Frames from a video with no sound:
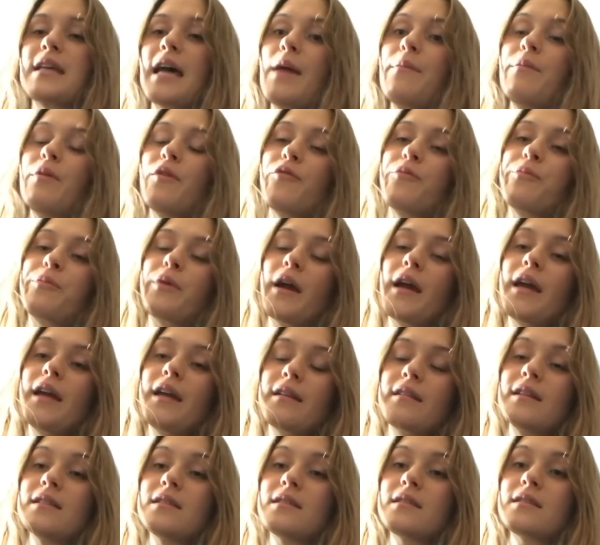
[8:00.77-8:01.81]
type of break
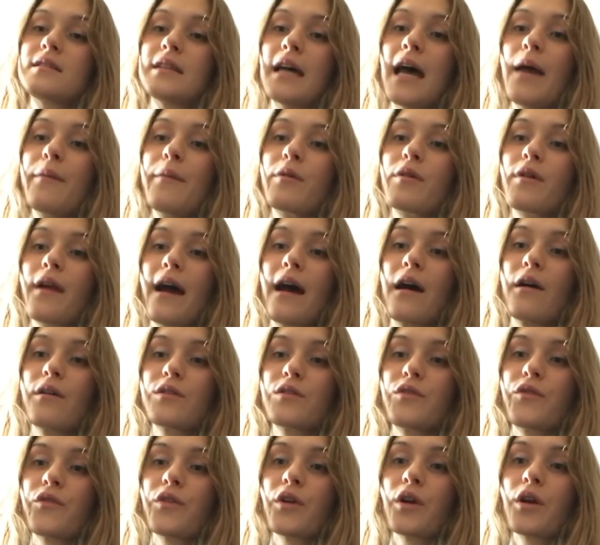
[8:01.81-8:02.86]
this time
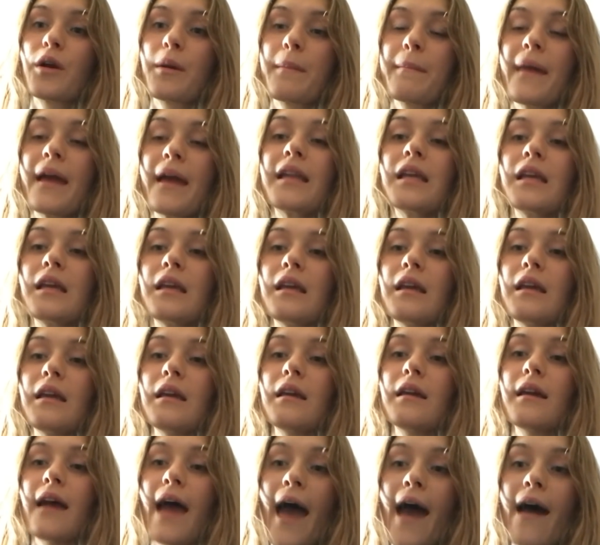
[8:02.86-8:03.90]
around for
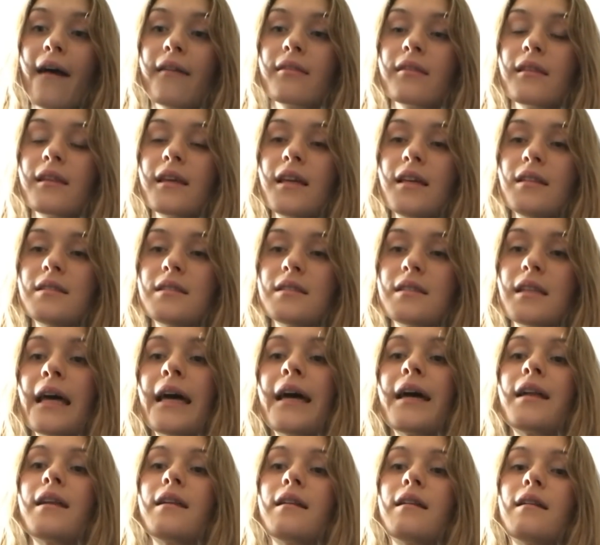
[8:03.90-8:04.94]
many athletes
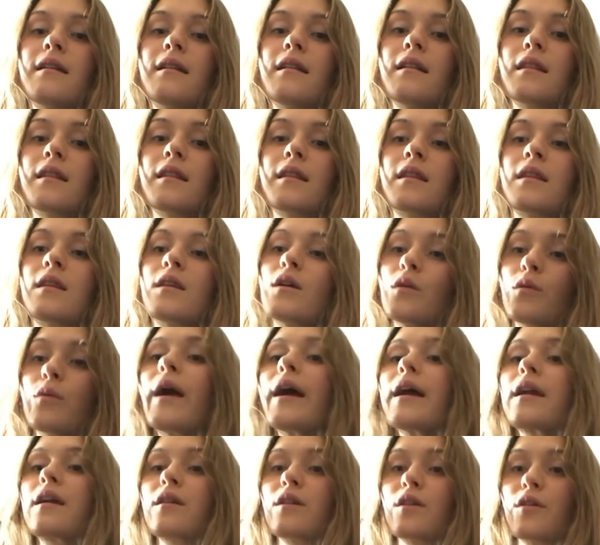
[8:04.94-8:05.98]
than the
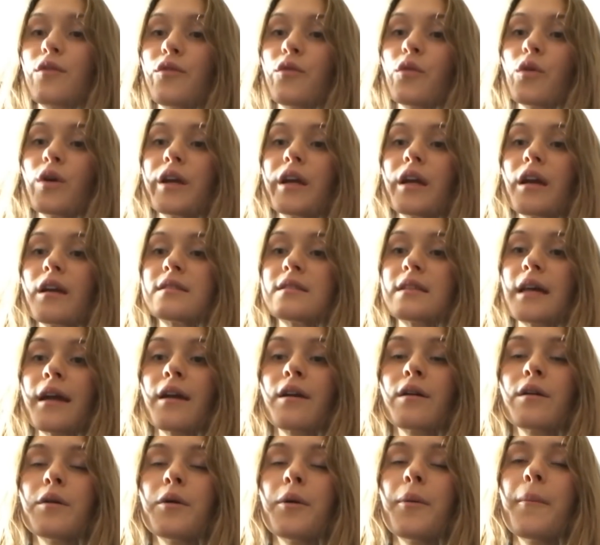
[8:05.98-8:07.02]
regular four year
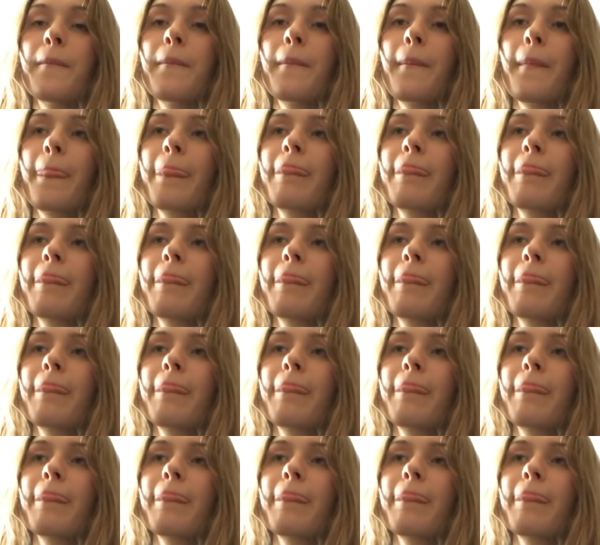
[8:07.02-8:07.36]
cycle.